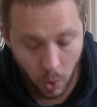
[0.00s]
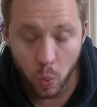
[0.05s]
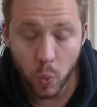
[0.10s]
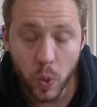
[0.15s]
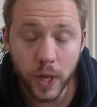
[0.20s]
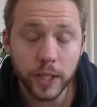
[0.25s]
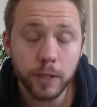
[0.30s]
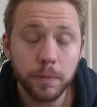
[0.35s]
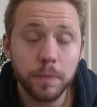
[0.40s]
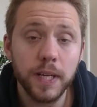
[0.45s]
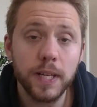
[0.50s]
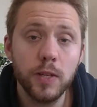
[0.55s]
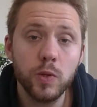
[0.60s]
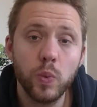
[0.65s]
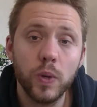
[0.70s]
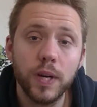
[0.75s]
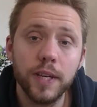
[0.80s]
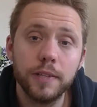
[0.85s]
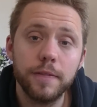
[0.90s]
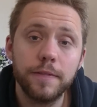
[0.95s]
which
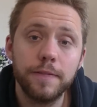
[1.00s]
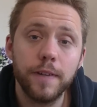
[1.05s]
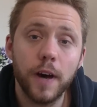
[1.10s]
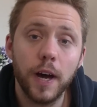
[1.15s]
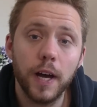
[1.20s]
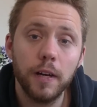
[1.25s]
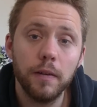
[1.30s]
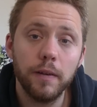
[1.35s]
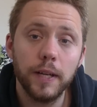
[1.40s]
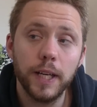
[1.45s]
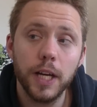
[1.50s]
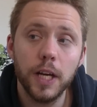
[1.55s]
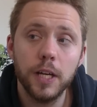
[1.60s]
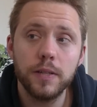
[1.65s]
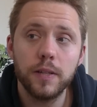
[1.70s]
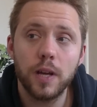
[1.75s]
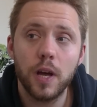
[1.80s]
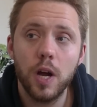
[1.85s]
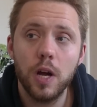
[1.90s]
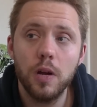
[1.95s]
means when it's firing
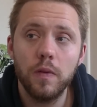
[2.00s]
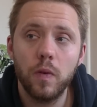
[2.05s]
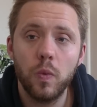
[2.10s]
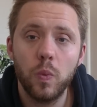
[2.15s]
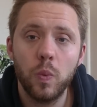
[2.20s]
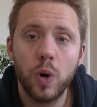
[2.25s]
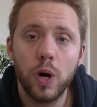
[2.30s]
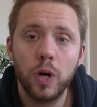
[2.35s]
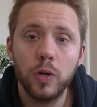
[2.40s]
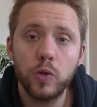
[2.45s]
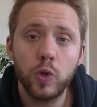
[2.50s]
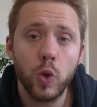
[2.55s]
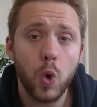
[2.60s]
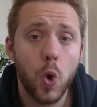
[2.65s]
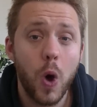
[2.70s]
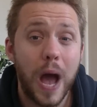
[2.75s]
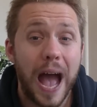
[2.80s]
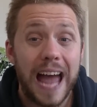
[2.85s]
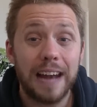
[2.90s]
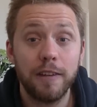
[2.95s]
at Overwatch or